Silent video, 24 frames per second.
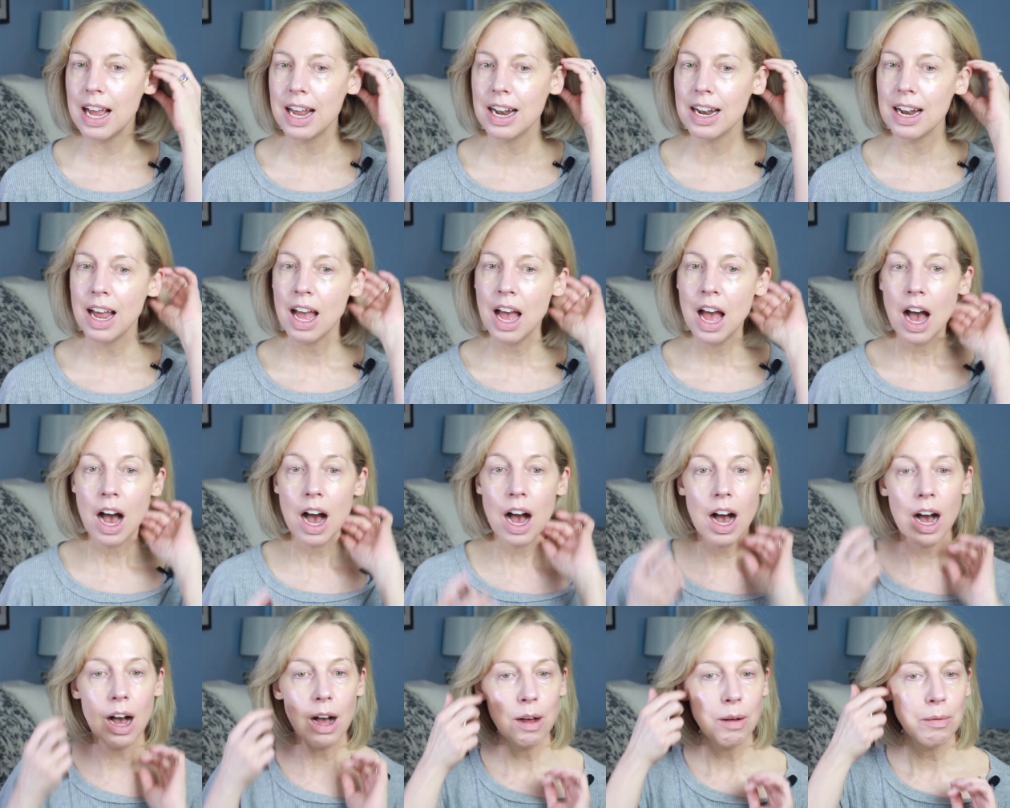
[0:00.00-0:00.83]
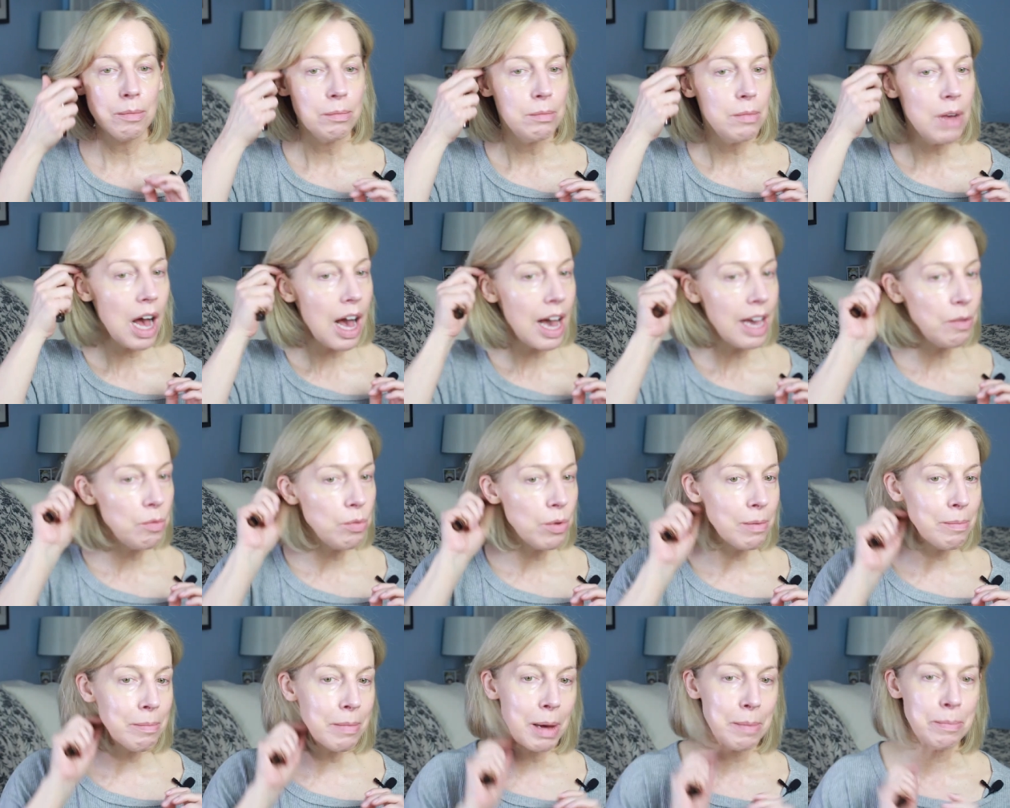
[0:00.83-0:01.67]
And um, I
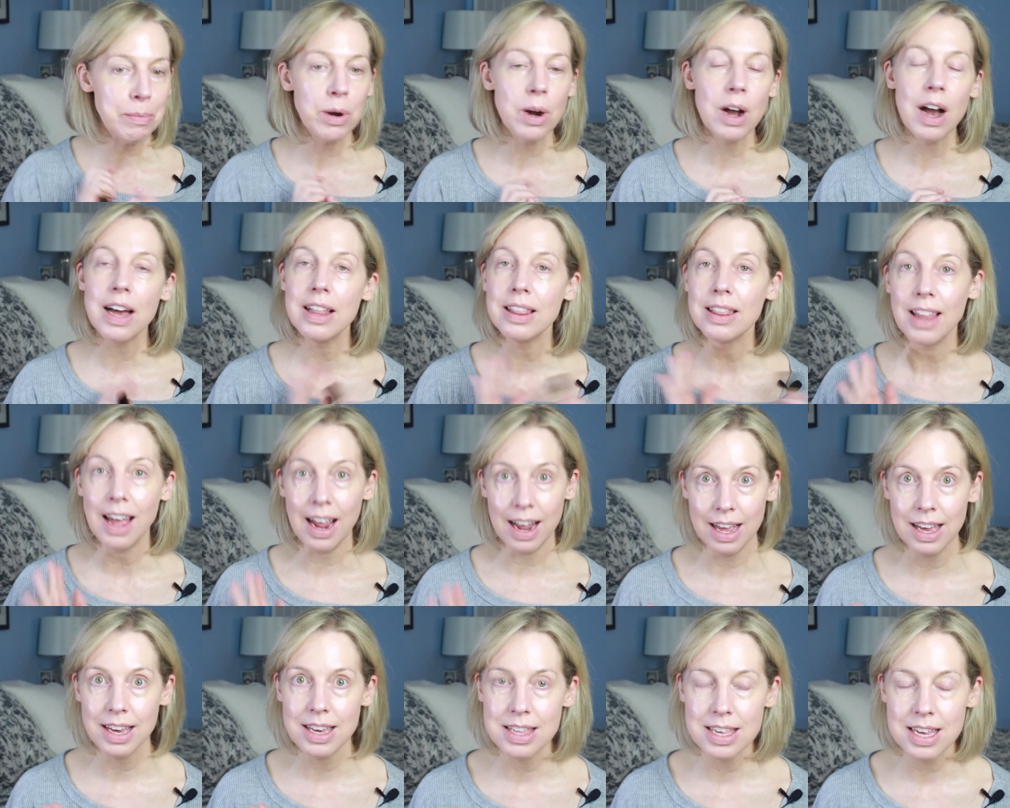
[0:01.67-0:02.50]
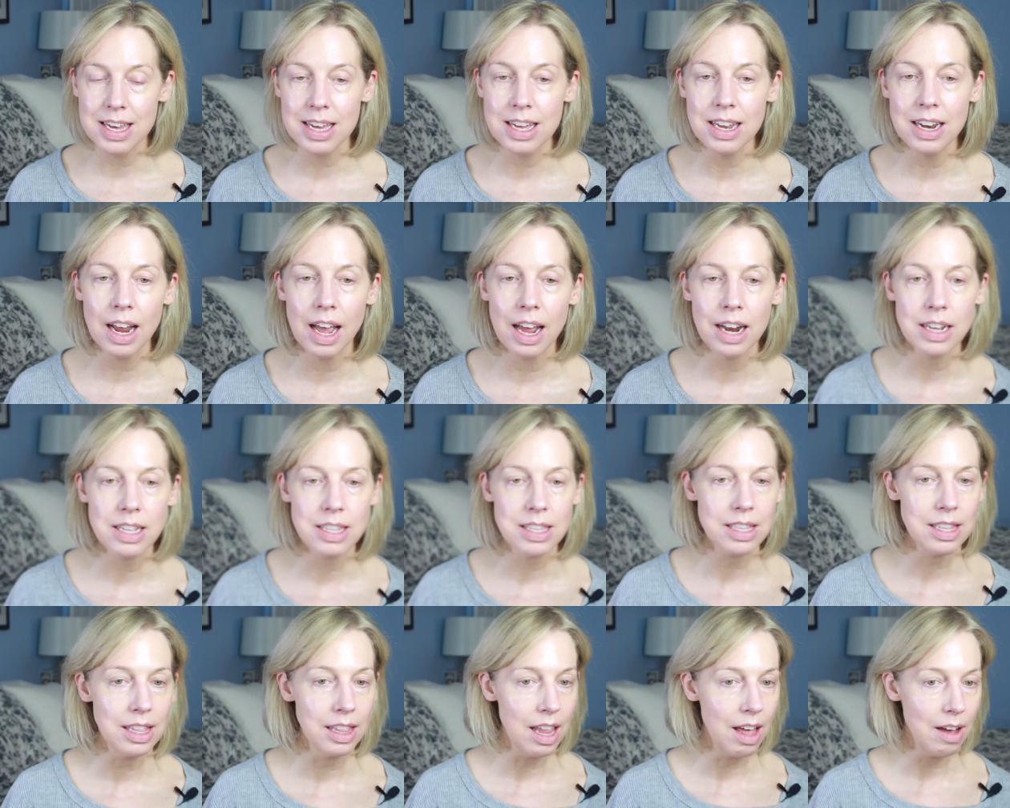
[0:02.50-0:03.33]
remember I liked it, and
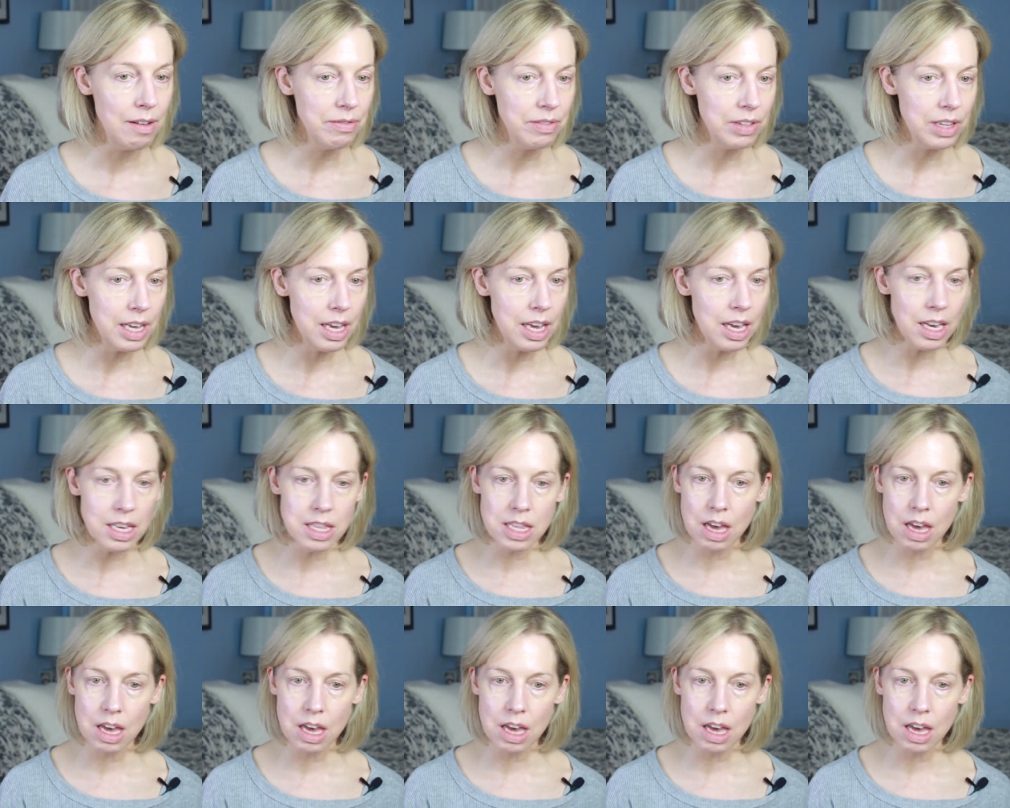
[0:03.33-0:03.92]
it's lovely.